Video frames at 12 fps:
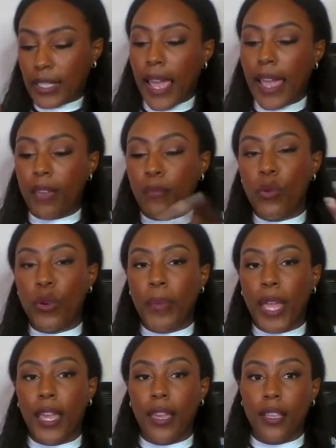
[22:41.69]
to add more
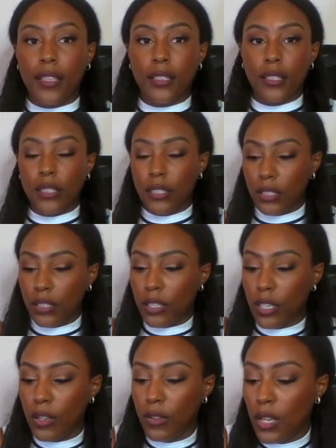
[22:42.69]
pants, you
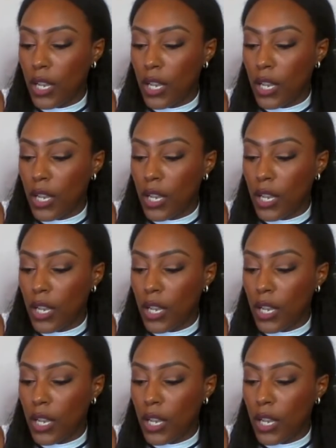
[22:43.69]
know.